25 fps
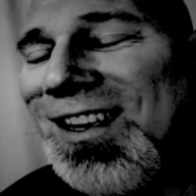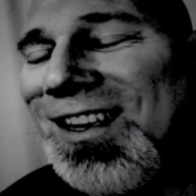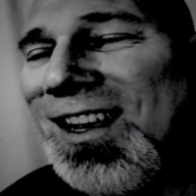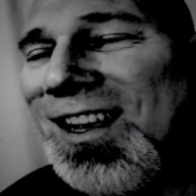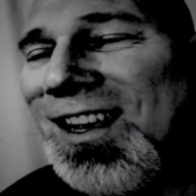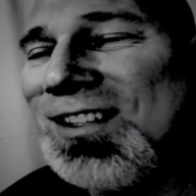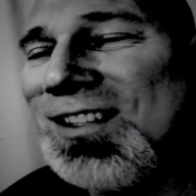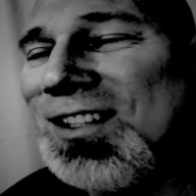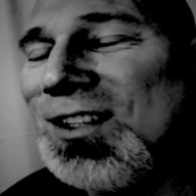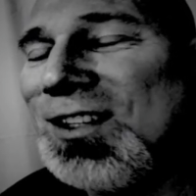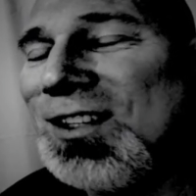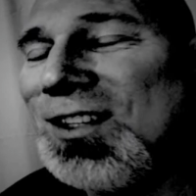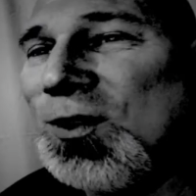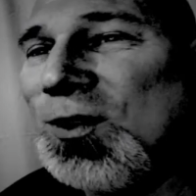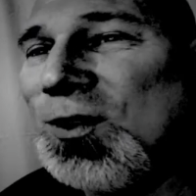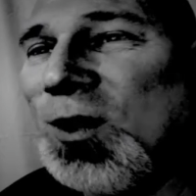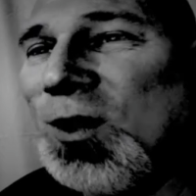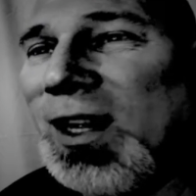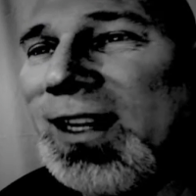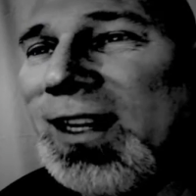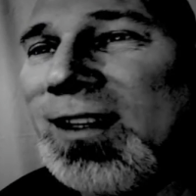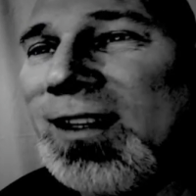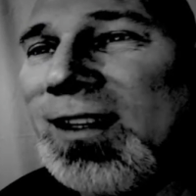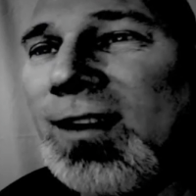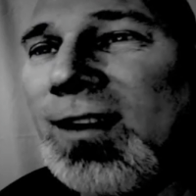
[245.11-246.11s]
it's such a
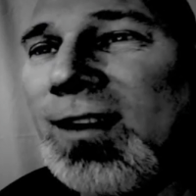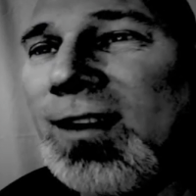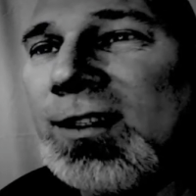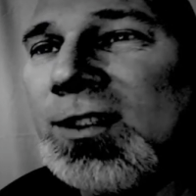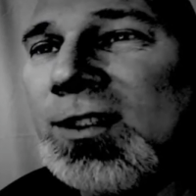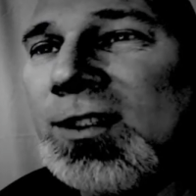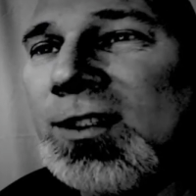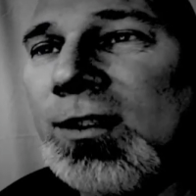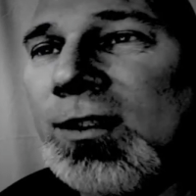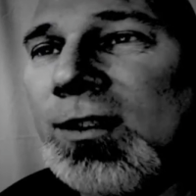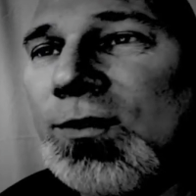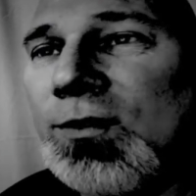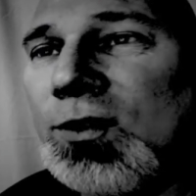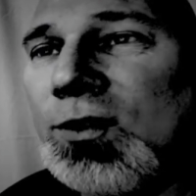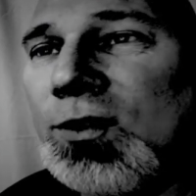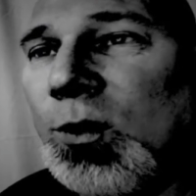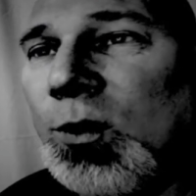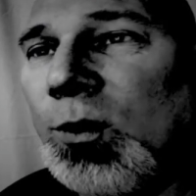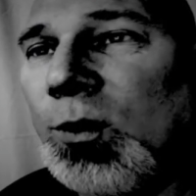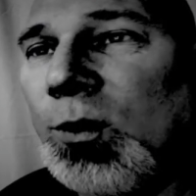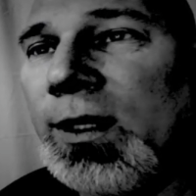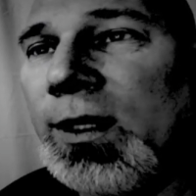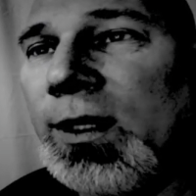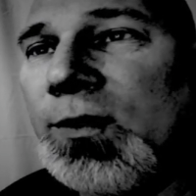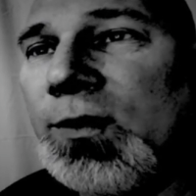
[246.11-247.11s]
great collection of
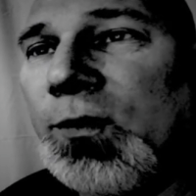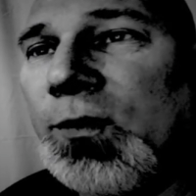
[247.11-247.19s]
stories